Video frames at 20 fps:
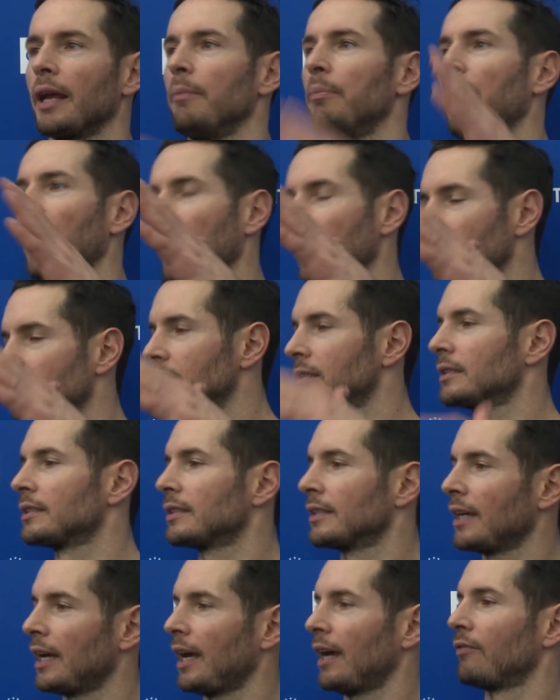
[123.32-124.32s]
and pace
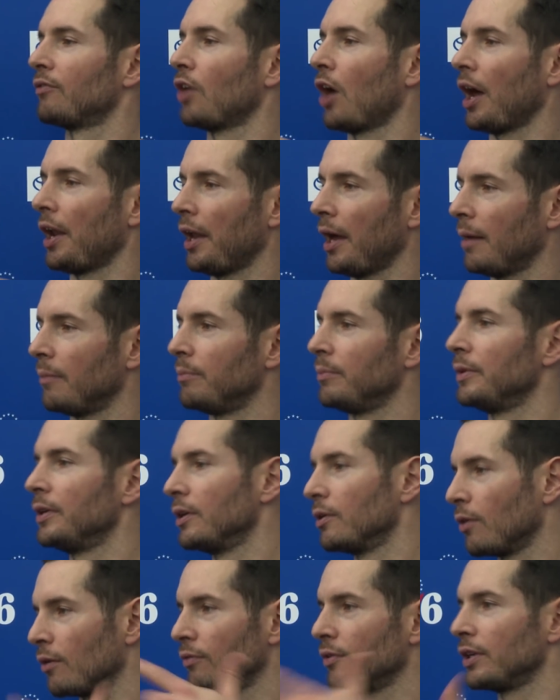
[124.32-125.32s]
have gone up
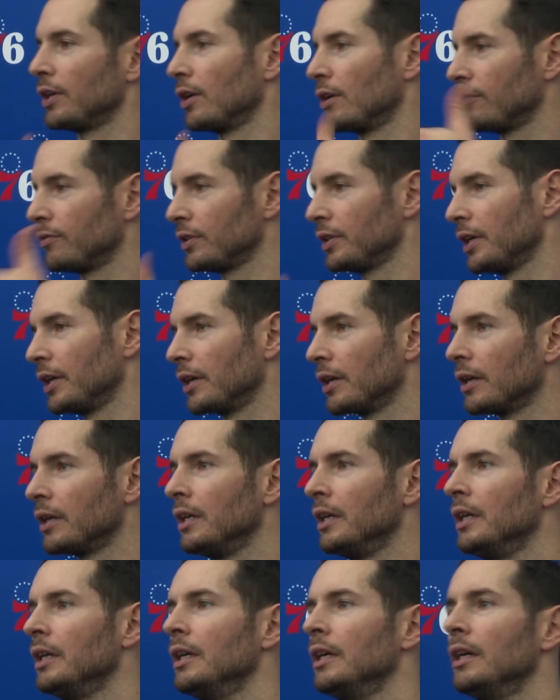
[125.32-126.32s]
year over year over year.
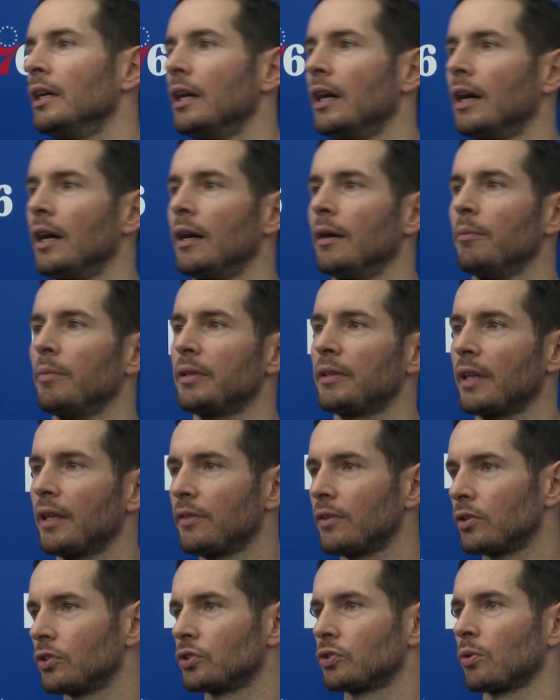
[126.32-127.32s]
But
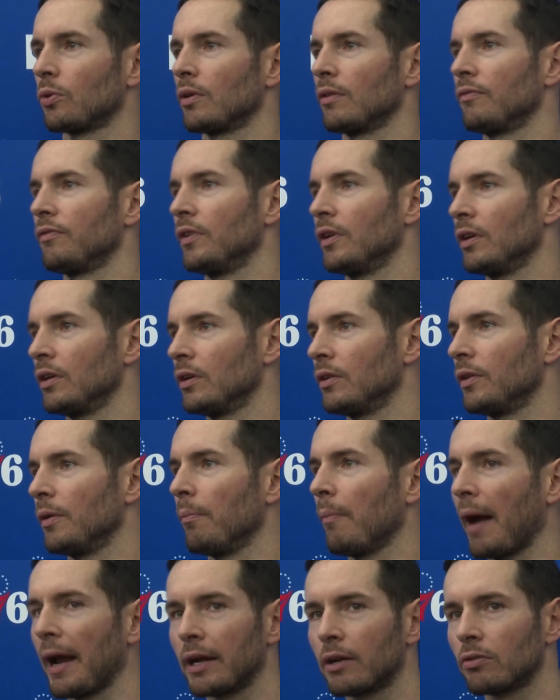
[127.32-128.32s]
then there's sort of the
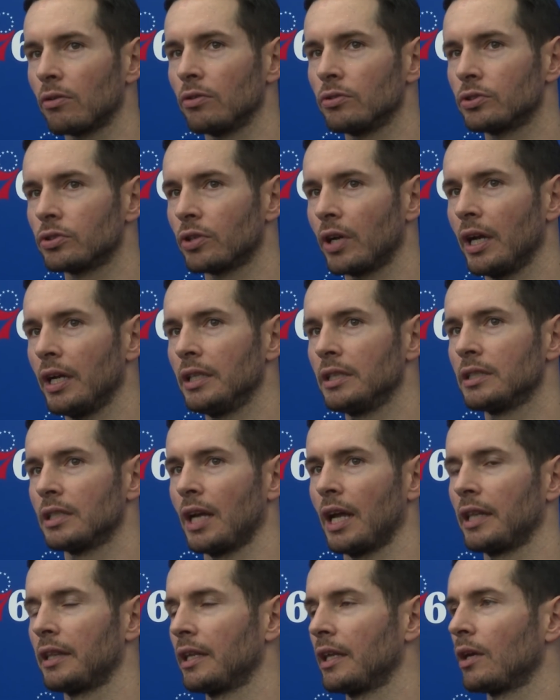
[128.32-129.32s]
micro trends,
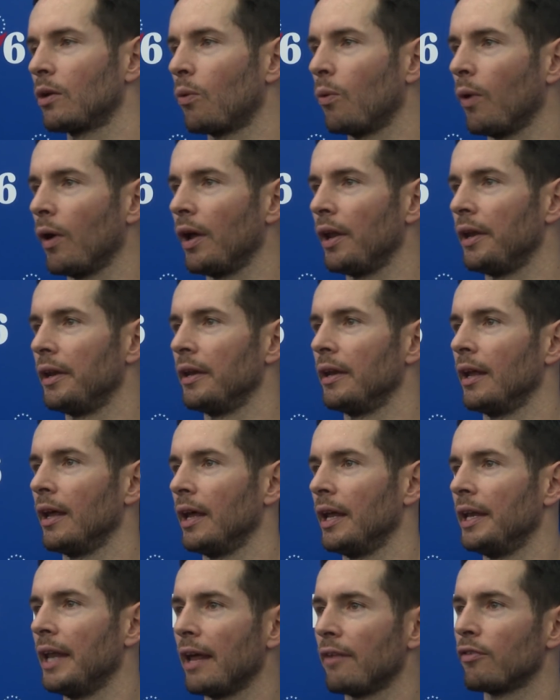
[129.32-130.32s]
and I think what
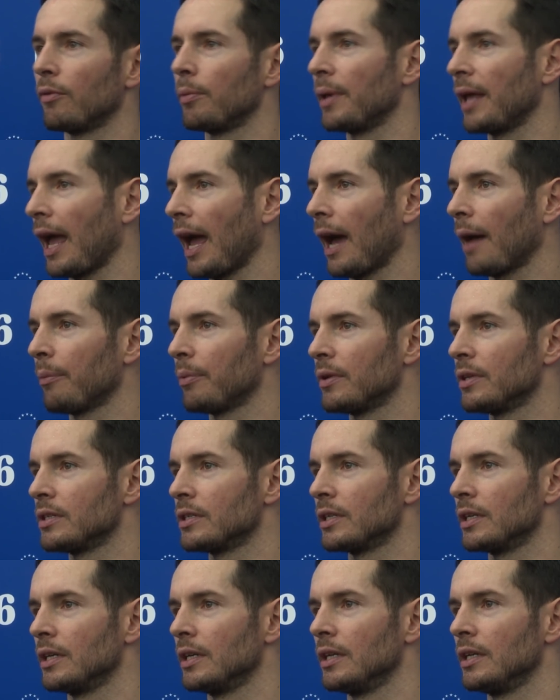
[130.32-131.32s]
inevitably
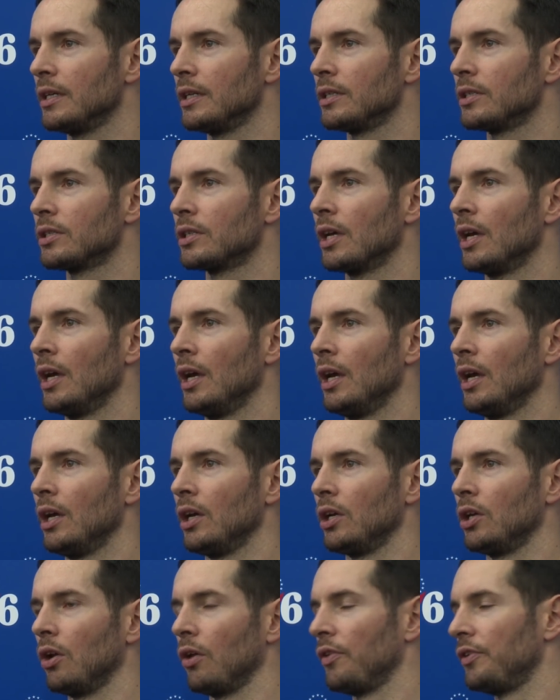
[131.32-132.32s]
happens is,
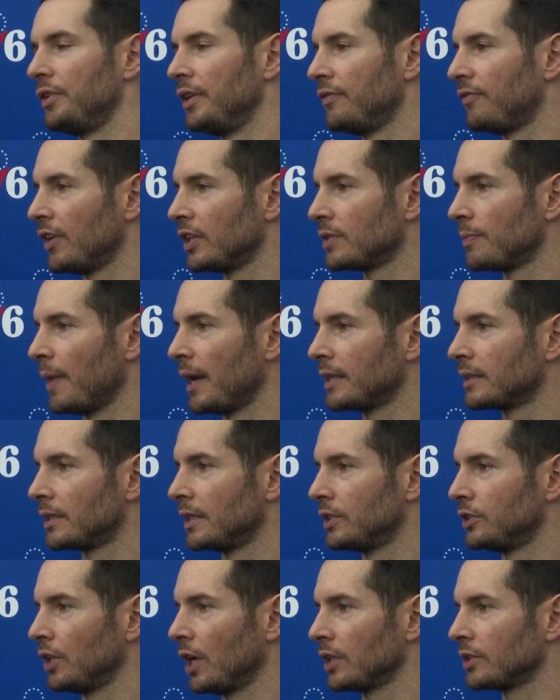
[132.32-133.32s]
the defense makes an
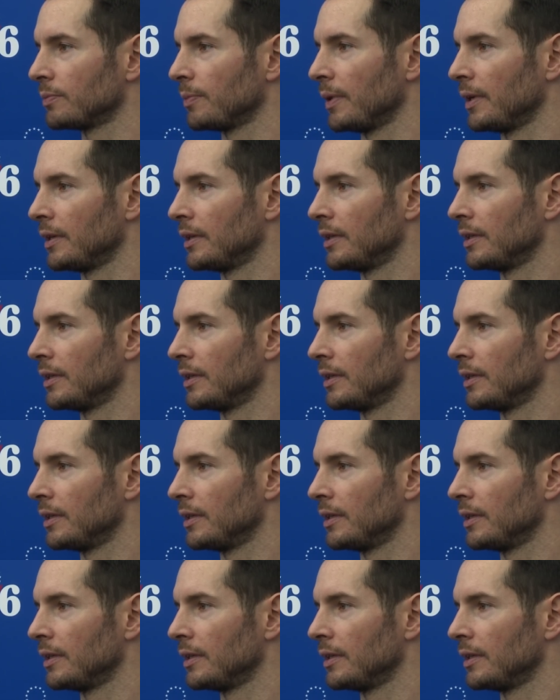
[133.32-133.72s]
adjustment,